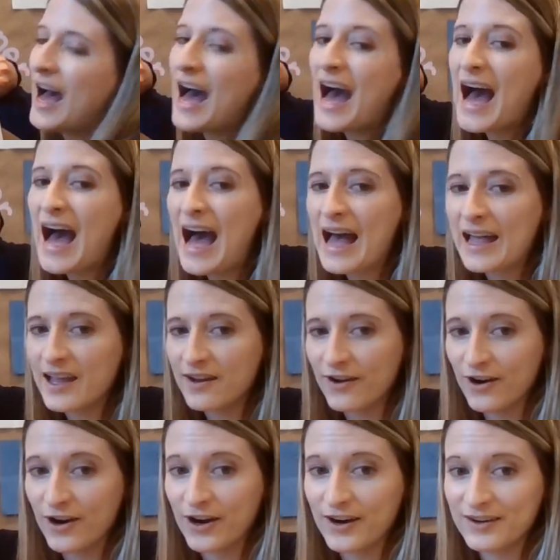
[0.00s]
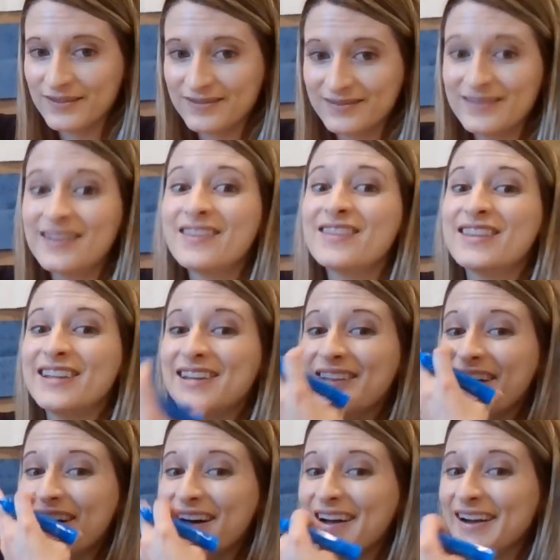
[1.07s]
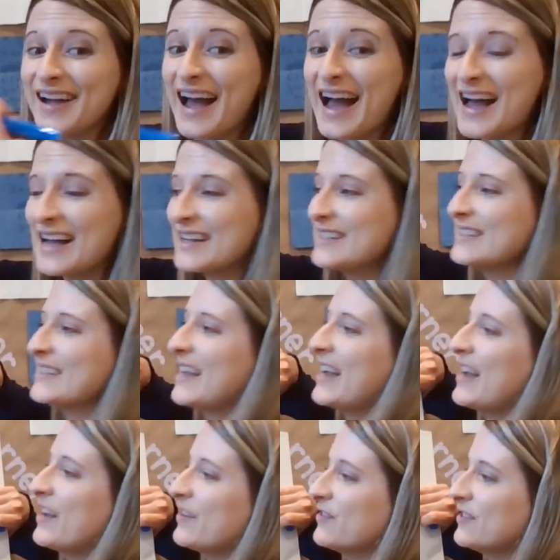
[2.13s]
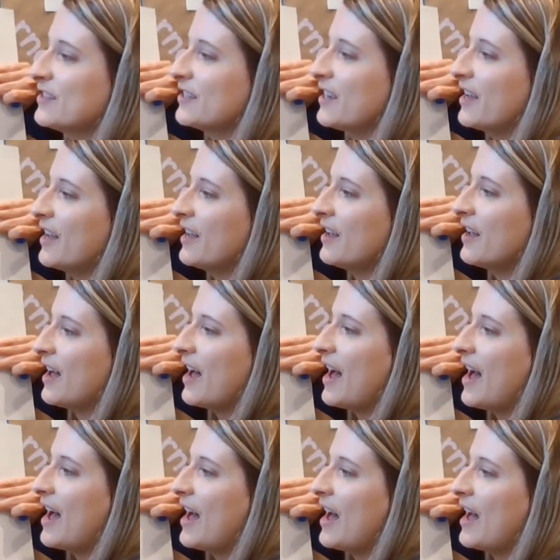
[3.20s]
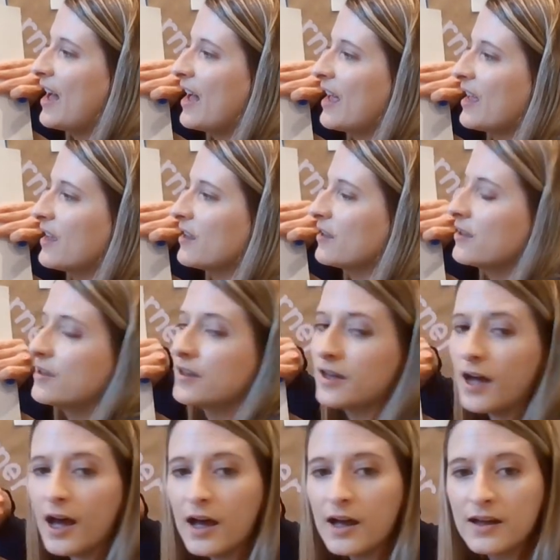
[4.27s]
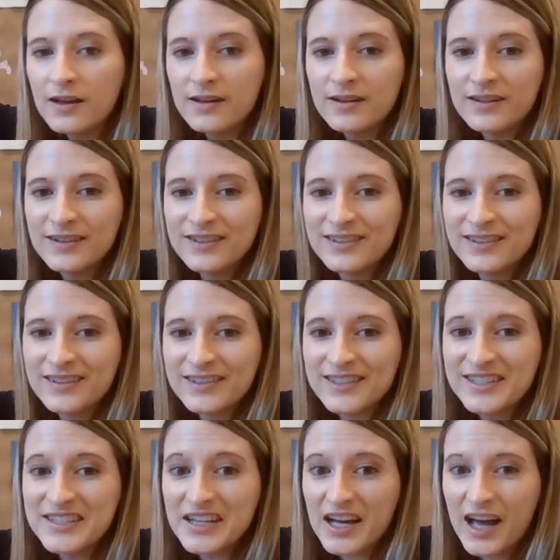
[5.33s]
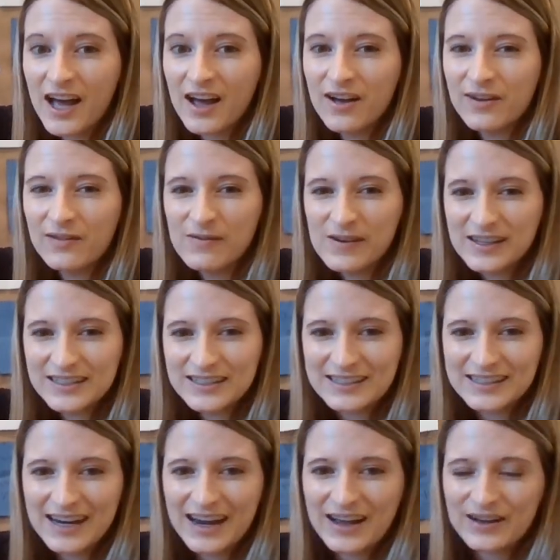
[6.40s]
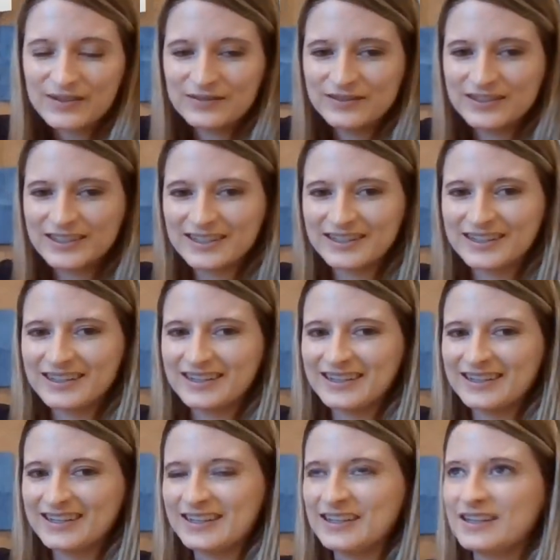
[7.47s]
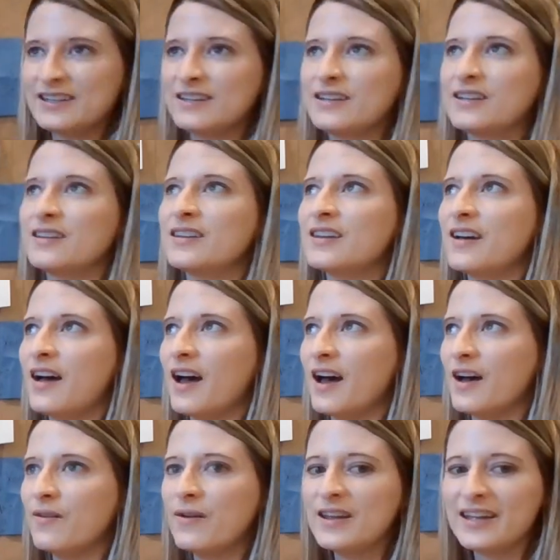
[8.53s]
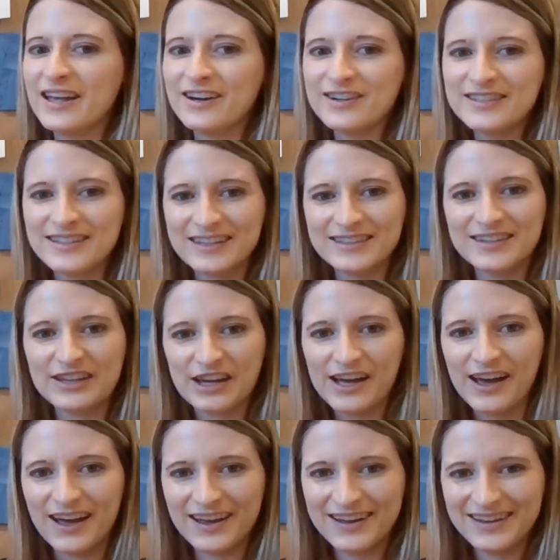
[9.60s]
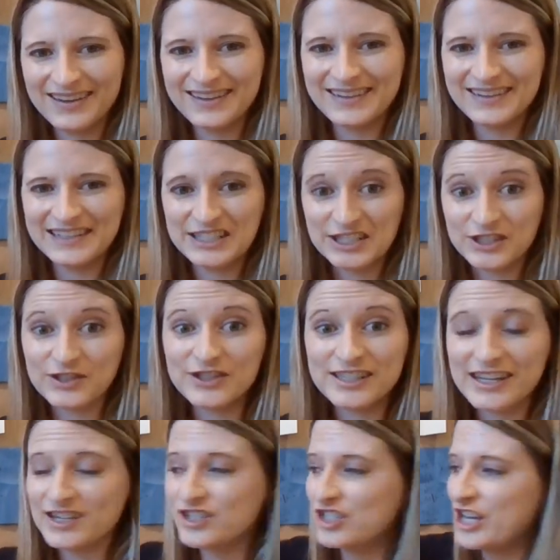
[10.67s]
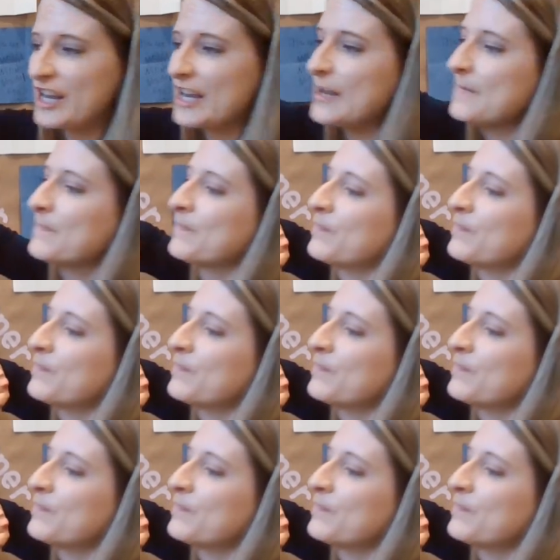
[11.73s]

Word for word: tiger the long I sound, T I G G. What sound? G. What letter says g? Did you say g?